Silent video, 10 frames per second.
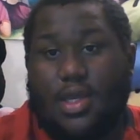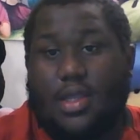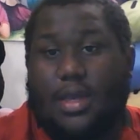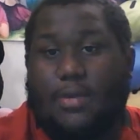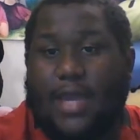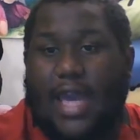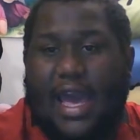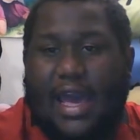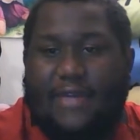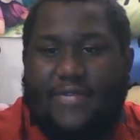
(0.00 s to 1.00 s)
Then we
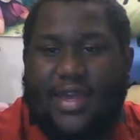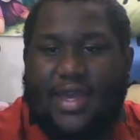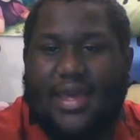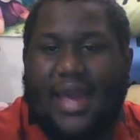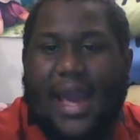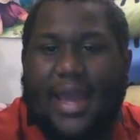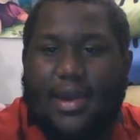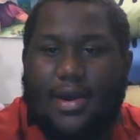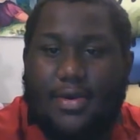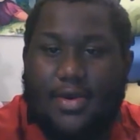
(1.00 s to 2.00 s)
have
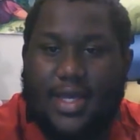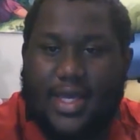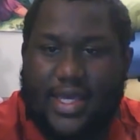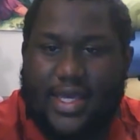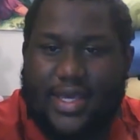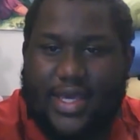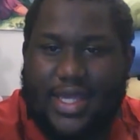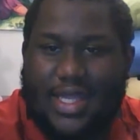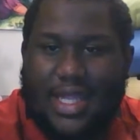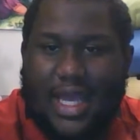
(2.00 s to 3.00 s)
Kayo
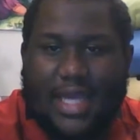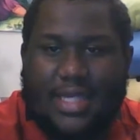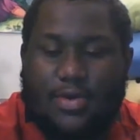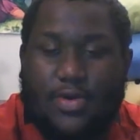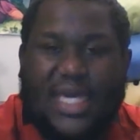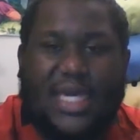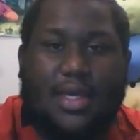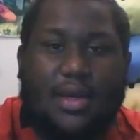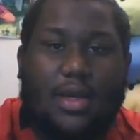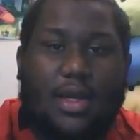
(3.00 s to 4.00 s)
Hinazuki,
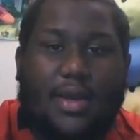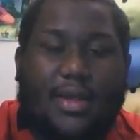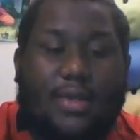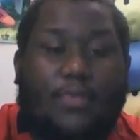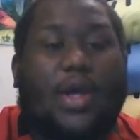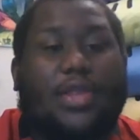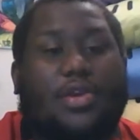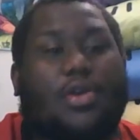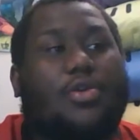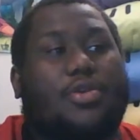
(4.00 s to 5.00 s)
one of the
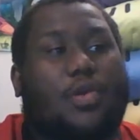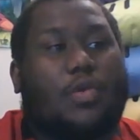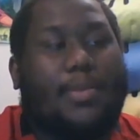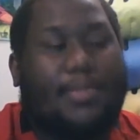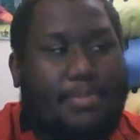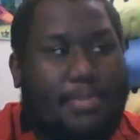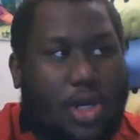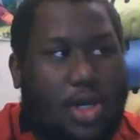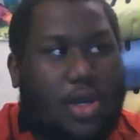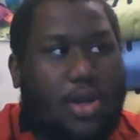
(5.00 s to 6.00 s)
girls who were
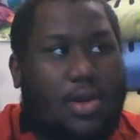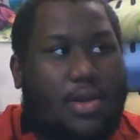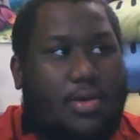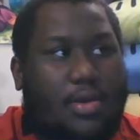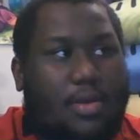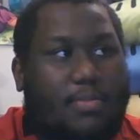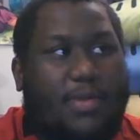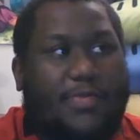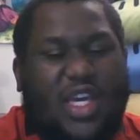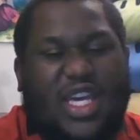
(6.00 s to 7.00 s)
murdered,
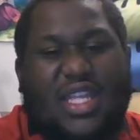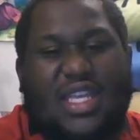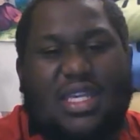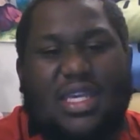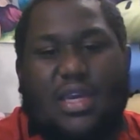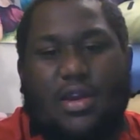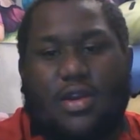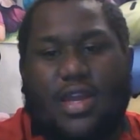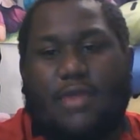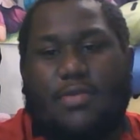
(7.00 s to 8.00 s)
but we get to see her
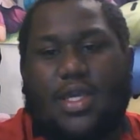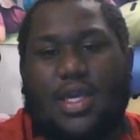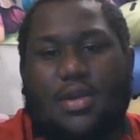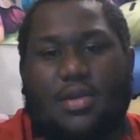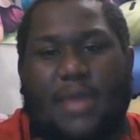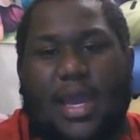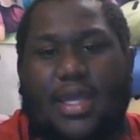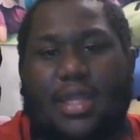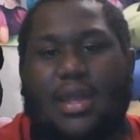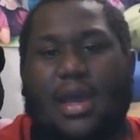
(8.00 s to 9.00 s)
again once he goes
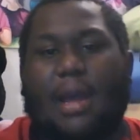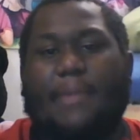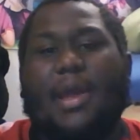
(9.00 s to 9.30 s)
back in time,